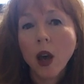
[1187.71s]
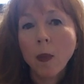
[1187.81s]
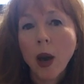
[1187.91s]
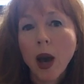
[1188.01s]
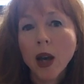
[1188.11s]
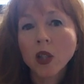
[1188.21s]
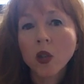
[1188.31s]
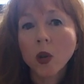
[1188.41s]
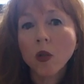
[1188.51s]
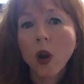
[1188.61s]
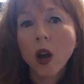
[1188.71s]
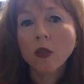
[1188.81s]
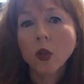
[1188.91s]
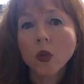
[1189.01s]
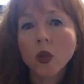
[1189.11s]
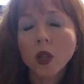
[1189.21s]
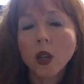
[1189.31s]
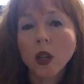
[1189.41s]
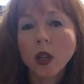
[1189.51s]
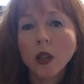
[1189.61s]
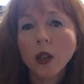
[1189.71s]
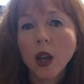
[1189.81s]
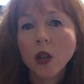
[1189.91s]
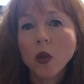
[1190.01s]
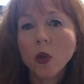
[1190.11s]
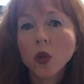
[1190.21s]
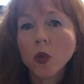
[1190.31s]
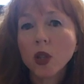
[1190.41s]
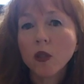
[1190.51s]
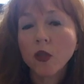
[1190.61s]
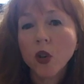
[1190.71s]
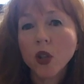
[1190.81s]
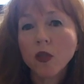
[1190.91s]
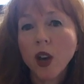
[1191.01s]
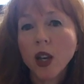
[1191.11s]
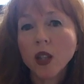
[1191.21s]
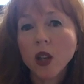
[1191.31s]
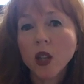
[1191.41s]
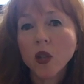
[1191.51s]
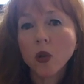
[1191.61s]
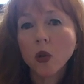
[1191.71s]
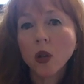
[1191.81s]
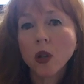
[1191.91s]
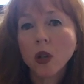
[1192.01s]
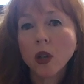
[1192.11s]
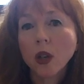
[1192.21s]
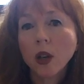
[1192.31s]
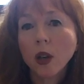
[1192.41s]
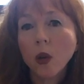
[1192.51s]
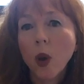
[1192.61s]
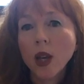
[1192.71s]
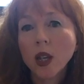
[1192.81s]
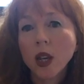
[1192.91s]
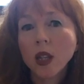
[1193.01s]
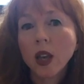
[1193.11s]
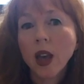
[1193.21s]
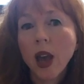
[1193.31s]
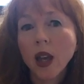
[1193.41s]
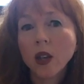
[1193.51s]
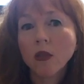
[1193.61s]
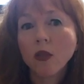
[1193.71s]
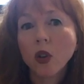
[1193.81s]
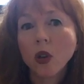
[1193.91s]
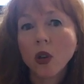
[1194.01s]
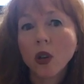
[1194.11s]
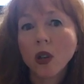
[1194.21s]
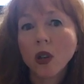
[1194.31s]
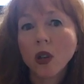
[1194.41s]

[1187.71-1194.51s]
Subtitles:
I passed through arrivals, and yours was the first face I saw, waiting at the gate for her.